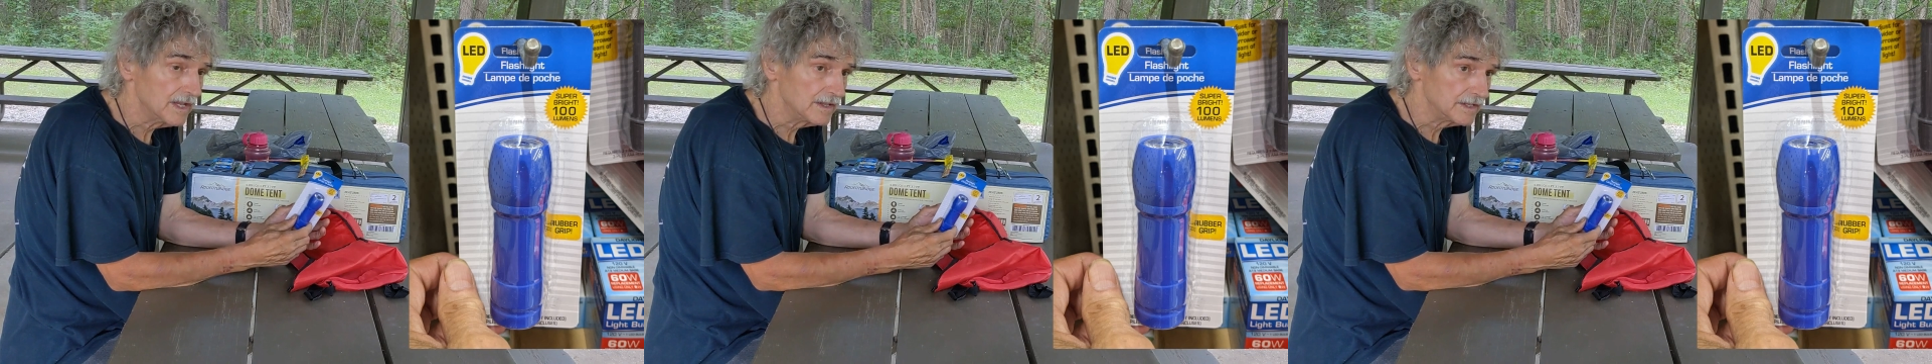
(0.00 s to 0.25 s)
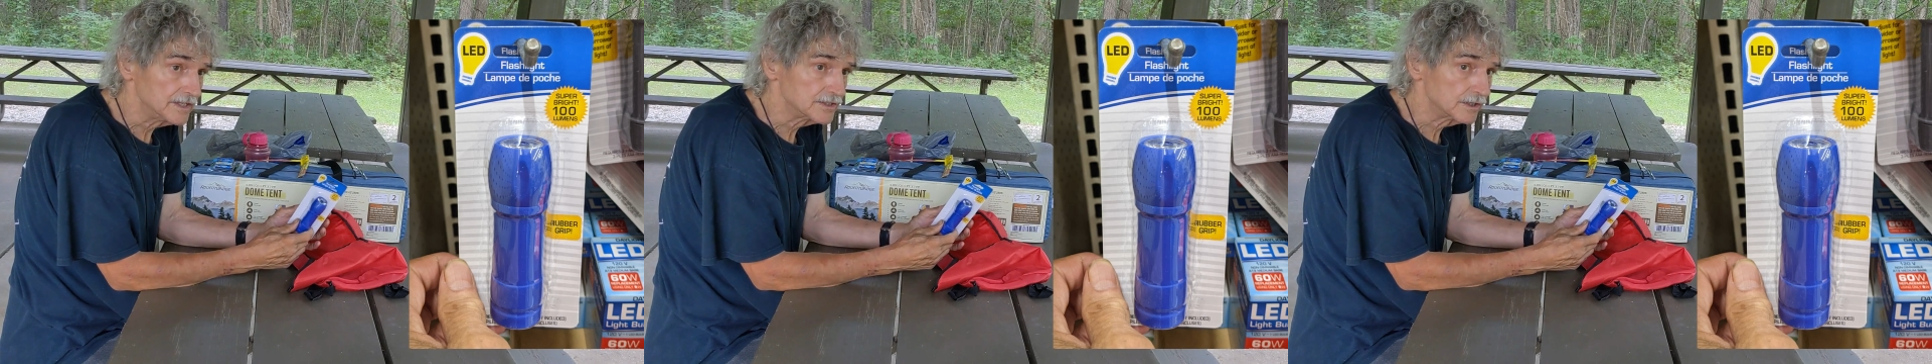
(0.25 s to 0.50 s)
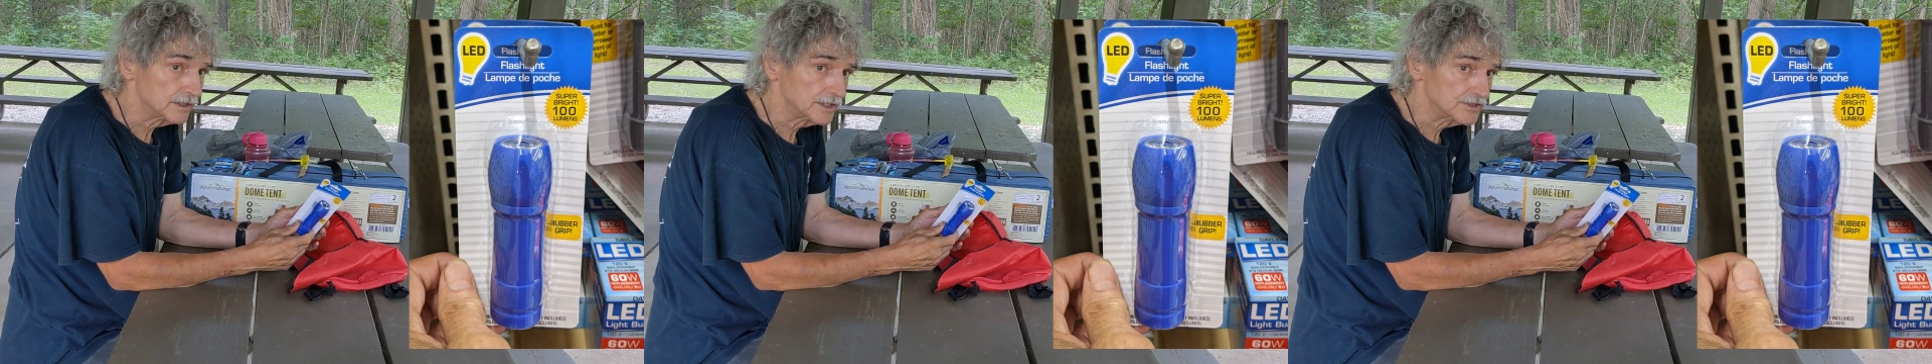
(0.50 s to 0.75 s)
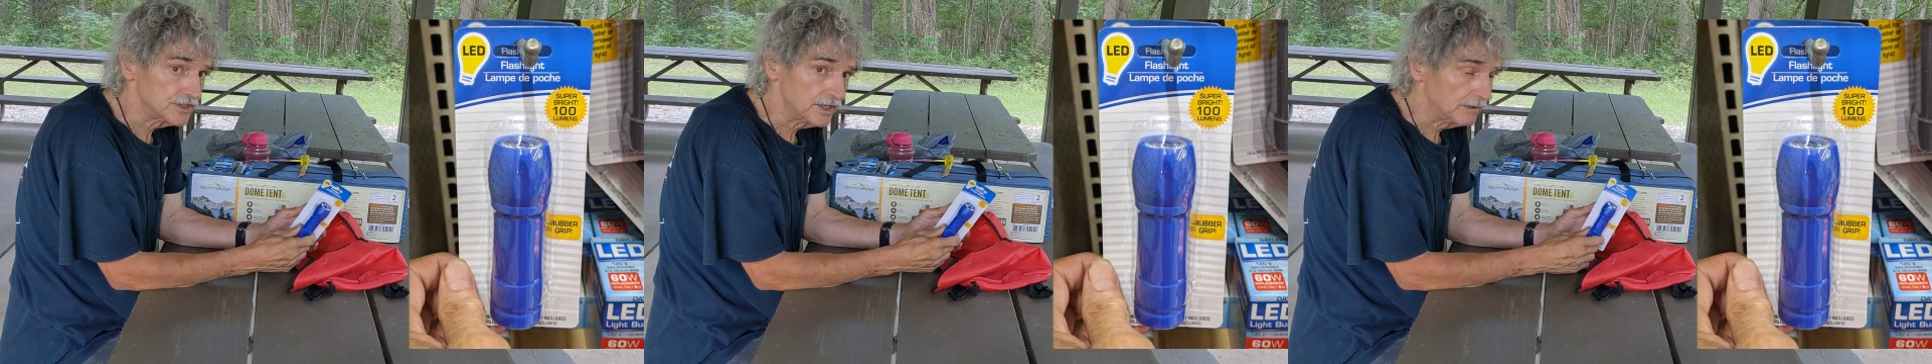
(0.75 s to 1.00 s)
These are
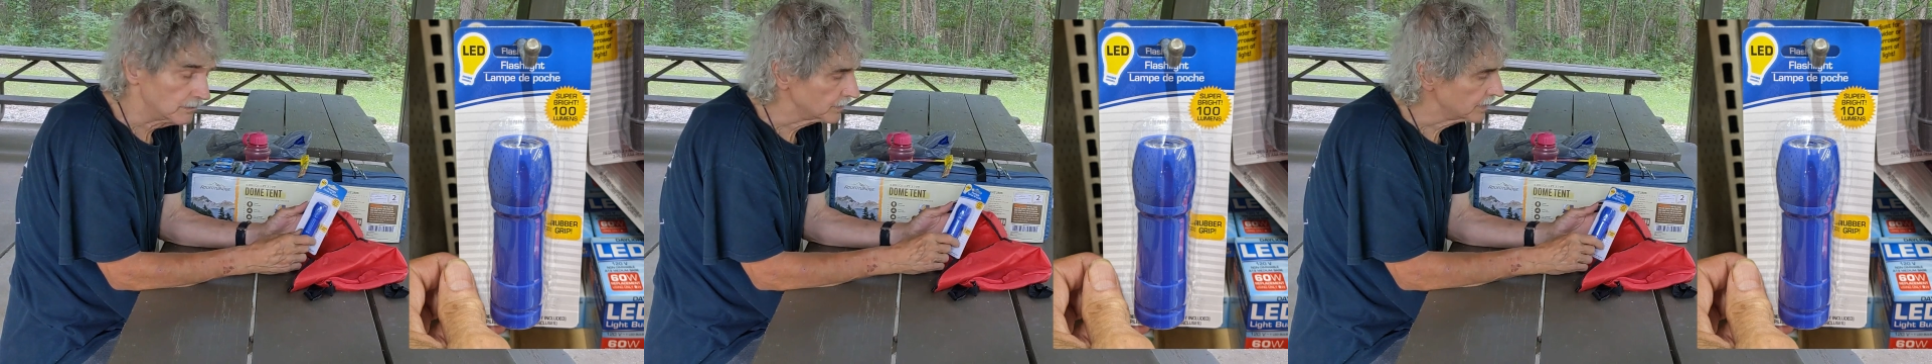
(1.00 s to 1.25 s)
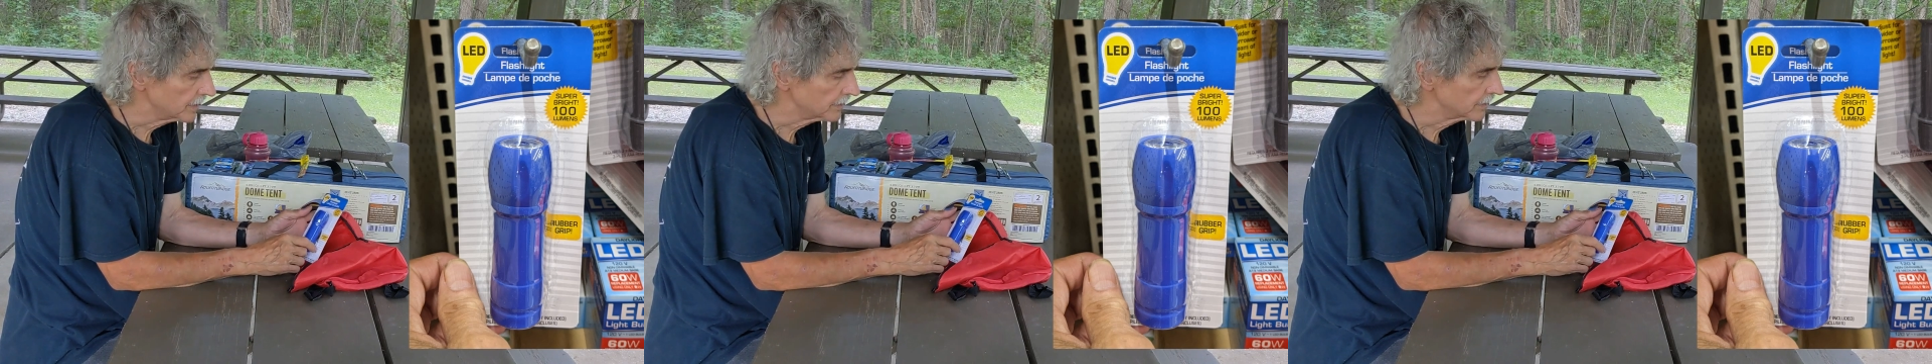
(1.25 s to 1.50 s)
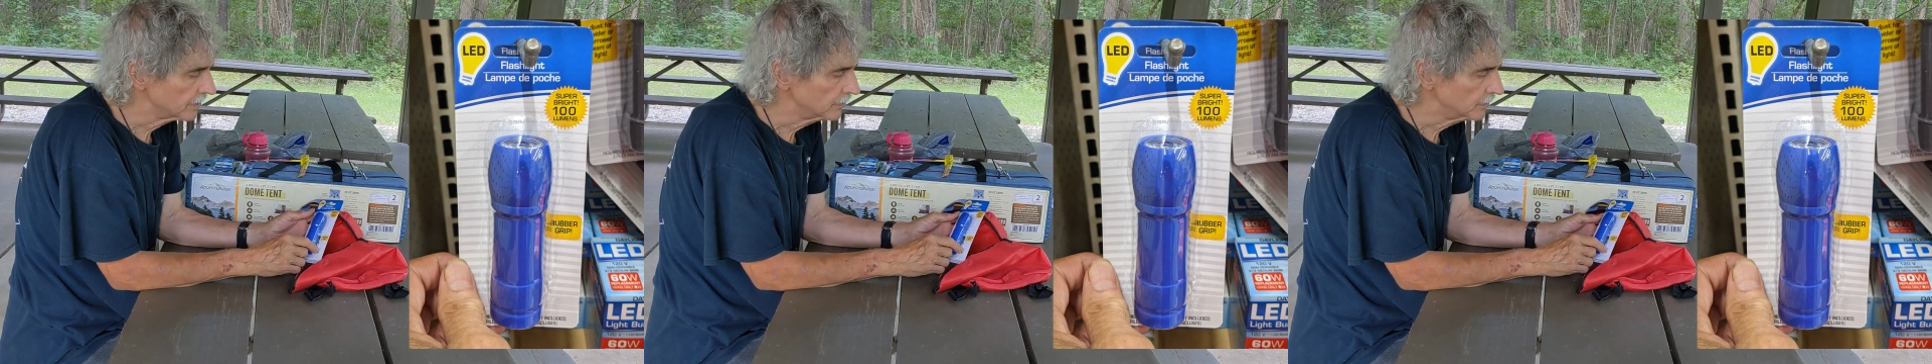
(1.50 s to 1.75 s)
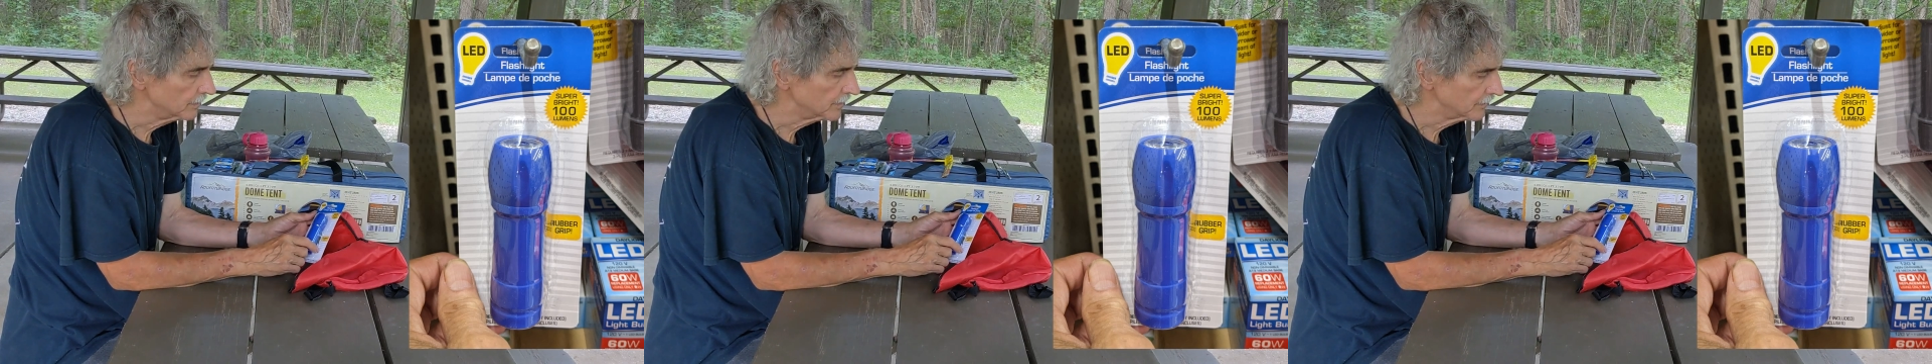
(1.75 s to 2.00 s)
legit 100
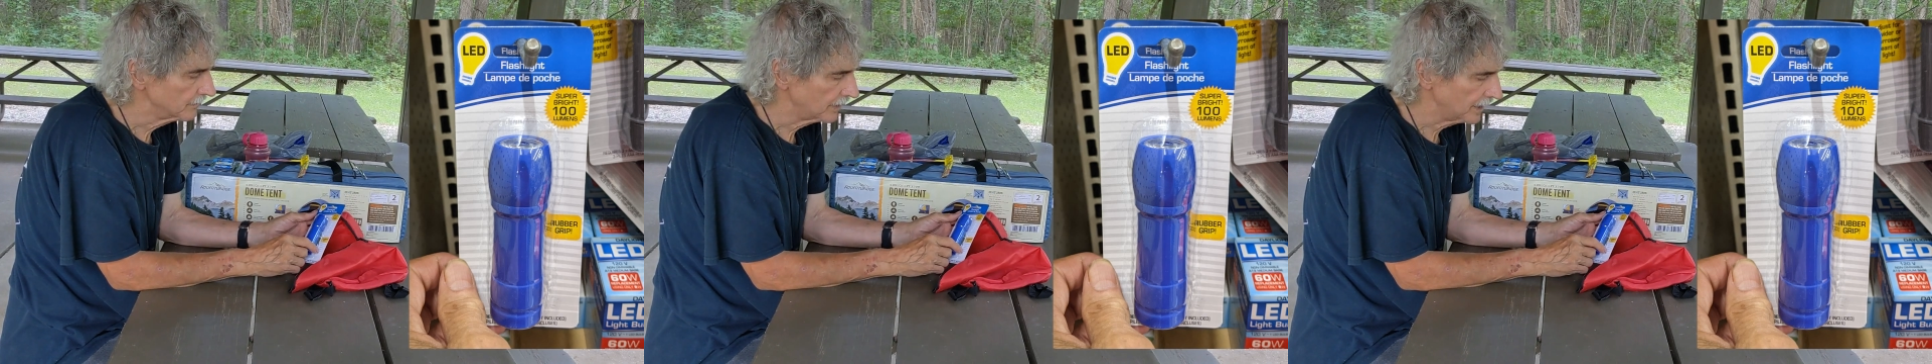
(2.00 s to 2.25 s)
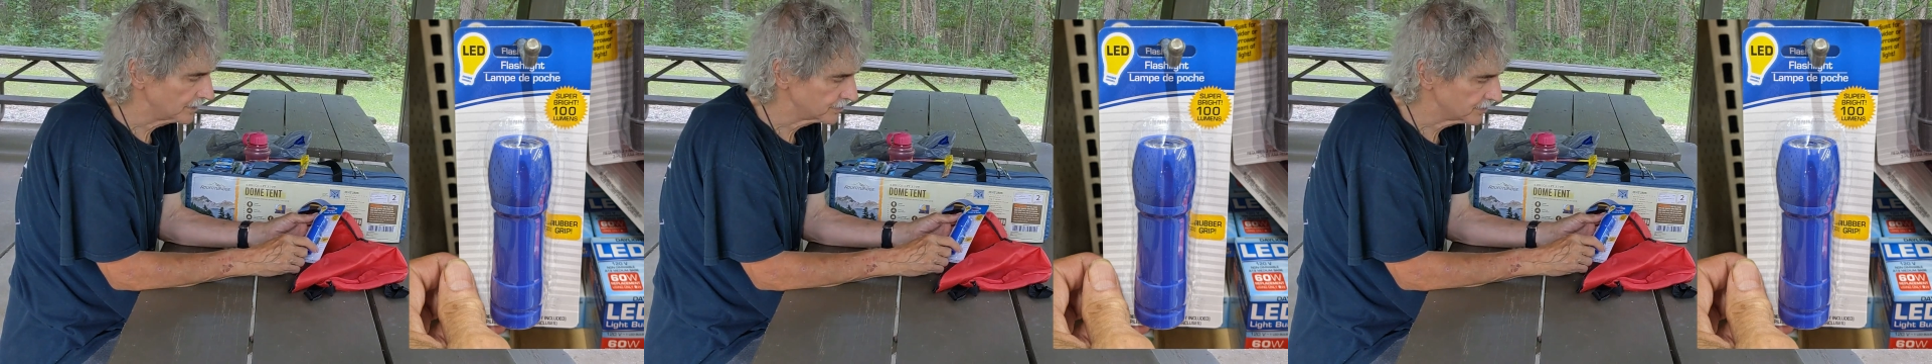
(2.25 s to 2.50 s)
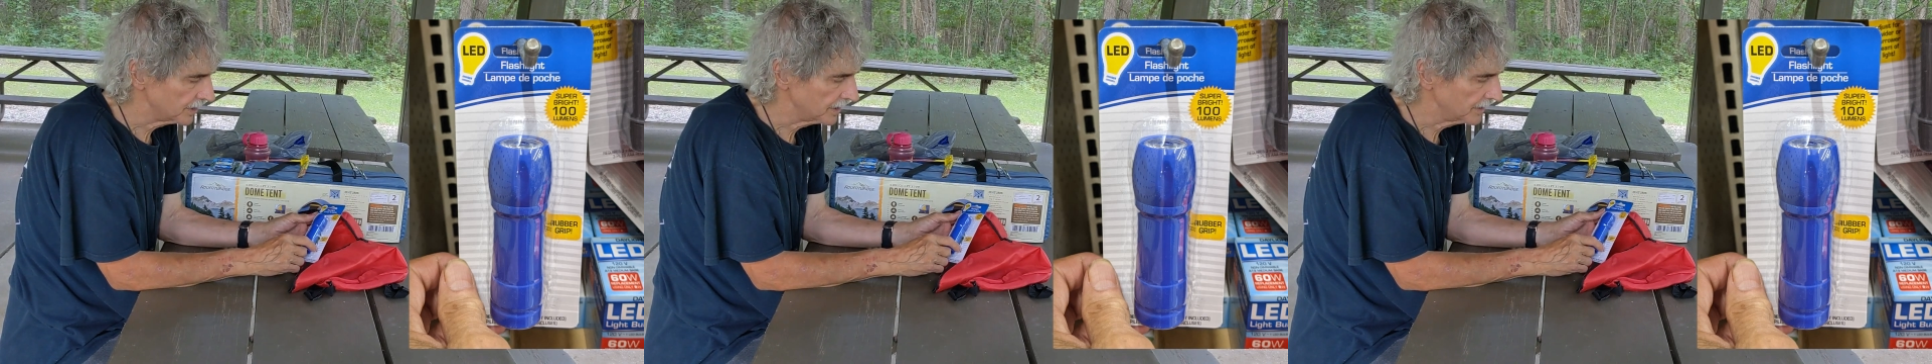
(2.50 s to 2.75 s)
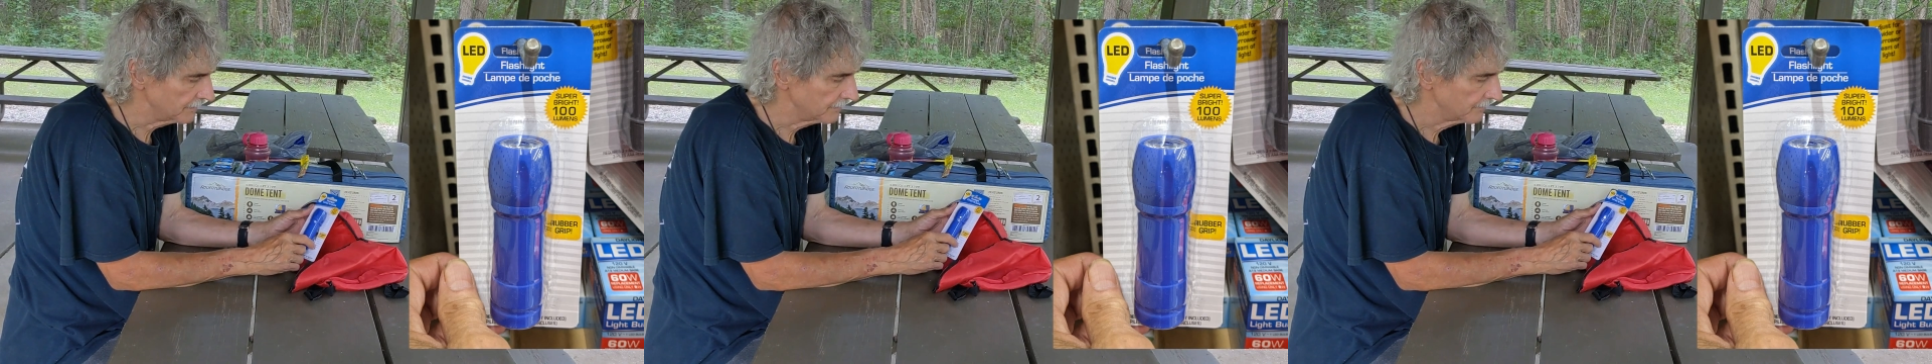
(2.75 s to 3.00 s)
lumen flashlight.